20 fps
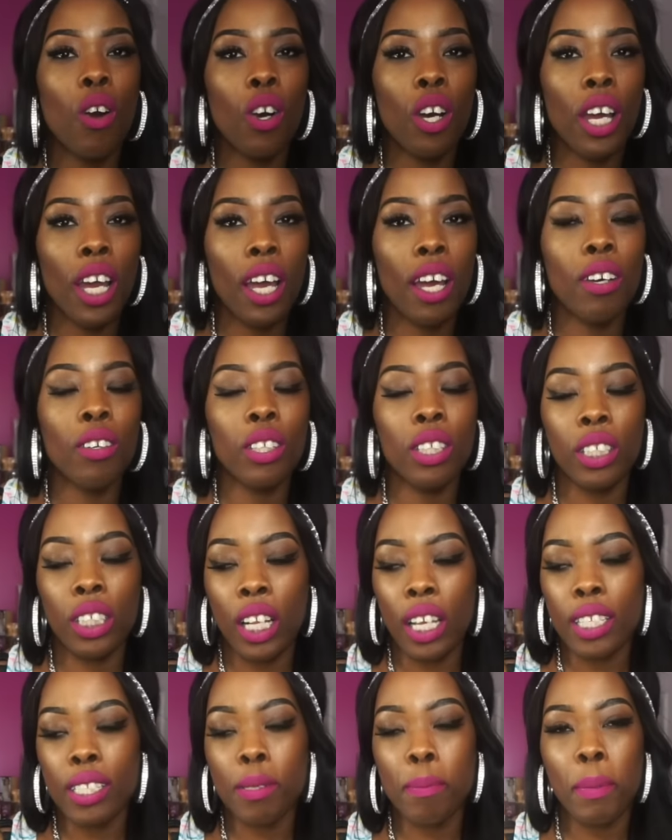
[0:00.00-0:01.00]
on how
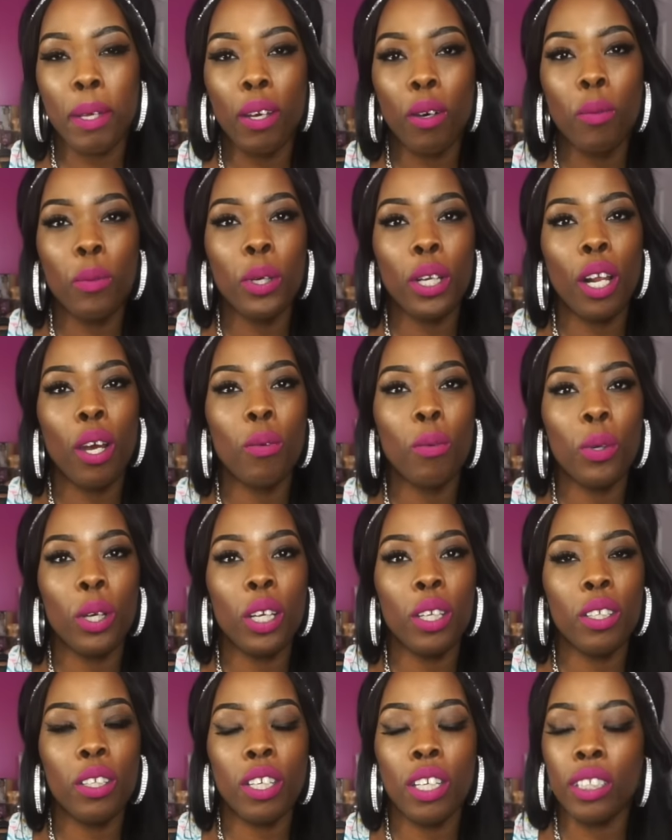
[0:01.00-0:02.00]
good I smell when I
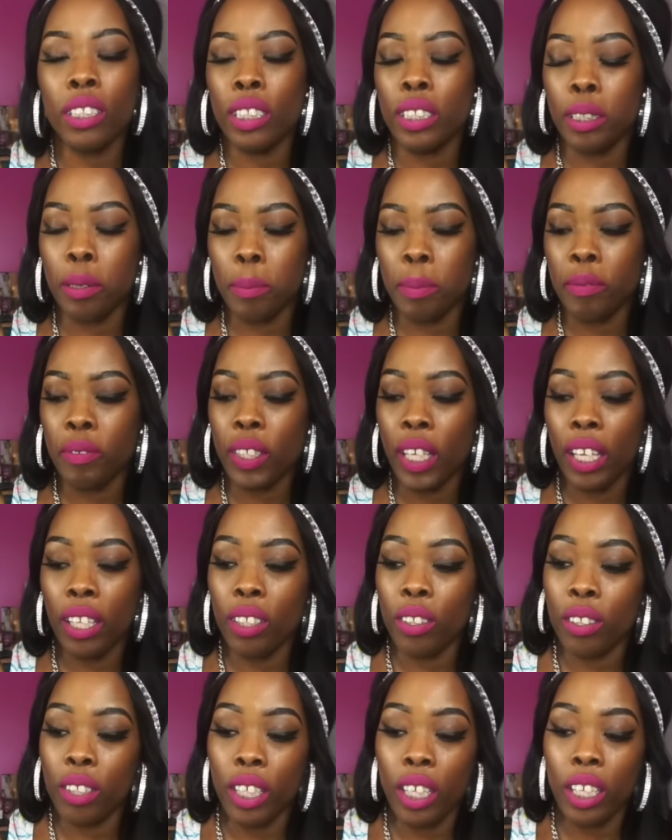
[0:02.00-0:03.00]
wear Elizabeth
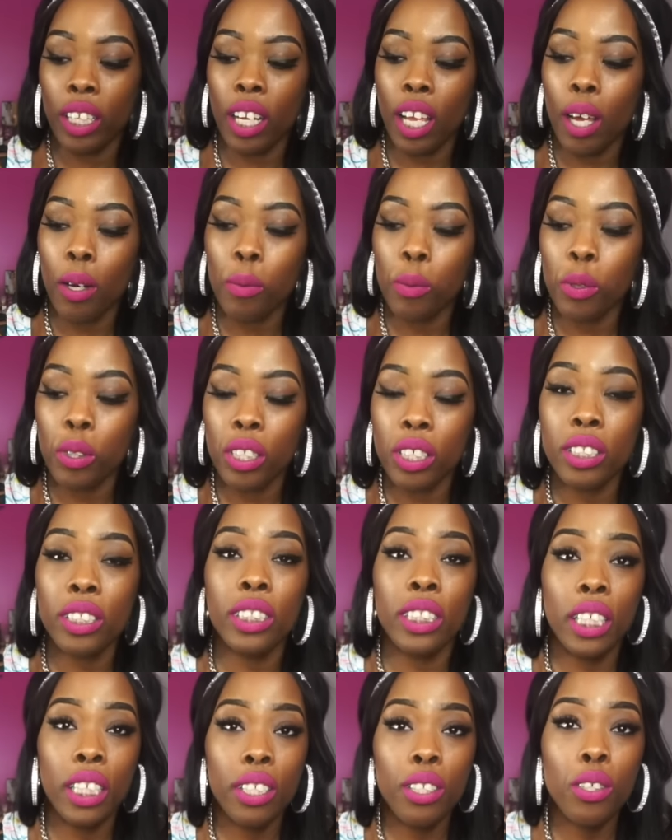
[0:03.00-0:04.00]
Taylor, and I will
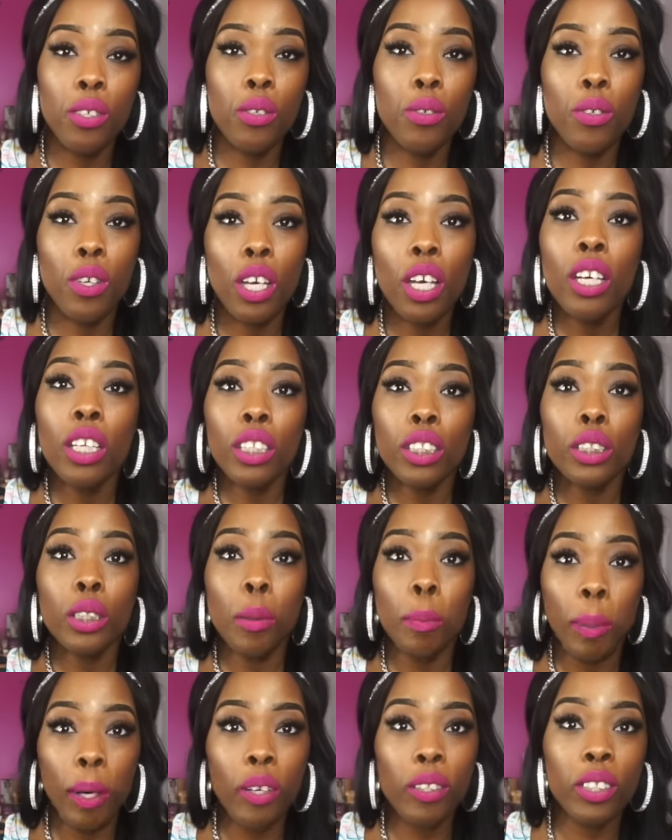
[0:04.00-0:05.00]
continue
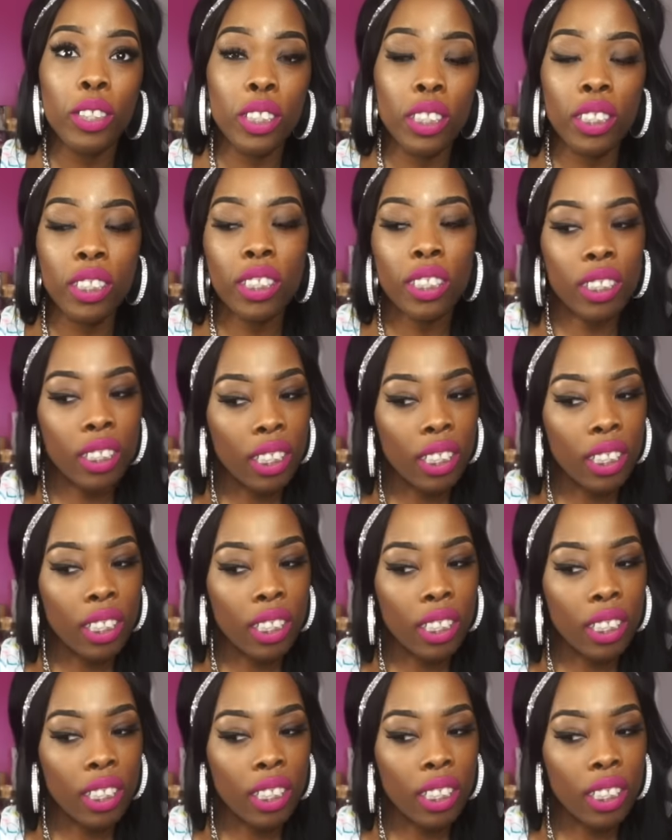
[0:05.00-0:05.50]
to purchase